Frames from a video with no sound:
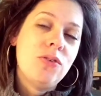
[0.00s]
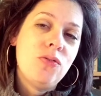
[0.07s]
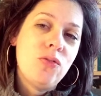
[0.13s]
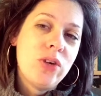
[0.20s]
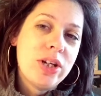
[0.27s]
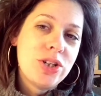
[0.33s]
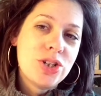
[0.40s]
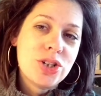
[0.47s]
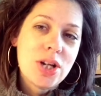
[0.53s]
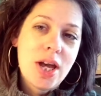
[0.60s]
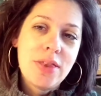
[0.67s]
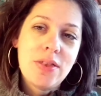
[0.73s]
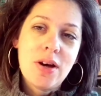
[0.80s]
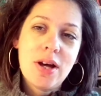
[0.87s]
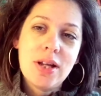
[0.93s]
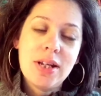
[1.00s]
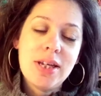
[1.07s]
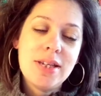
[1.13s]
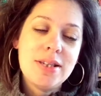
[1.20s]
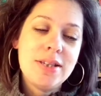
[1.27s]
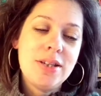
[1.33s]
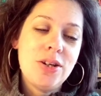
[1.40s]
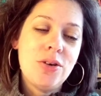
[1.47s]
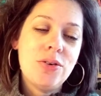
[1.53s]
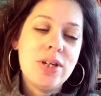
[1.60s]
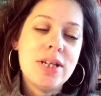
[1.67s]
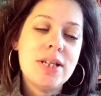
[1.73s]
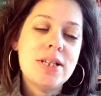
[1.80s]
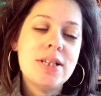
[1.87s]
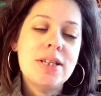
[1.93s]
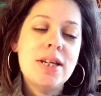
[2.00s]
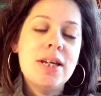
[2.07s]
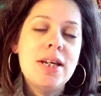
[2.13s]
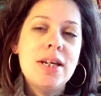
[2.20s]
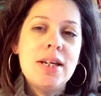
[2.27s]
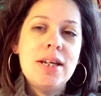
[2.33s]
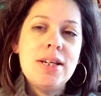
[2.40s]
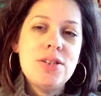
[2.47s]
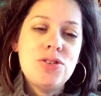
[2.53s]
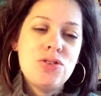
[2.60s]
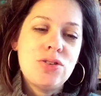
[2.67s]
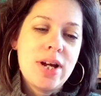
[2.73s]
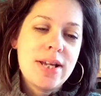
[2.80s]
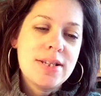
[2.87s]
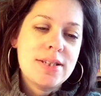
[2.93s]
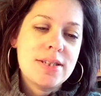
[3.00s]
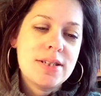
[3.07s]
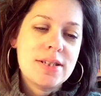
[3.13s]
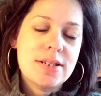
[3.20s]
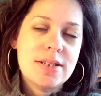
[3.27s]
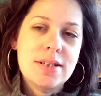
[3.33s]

which I thought he's dressed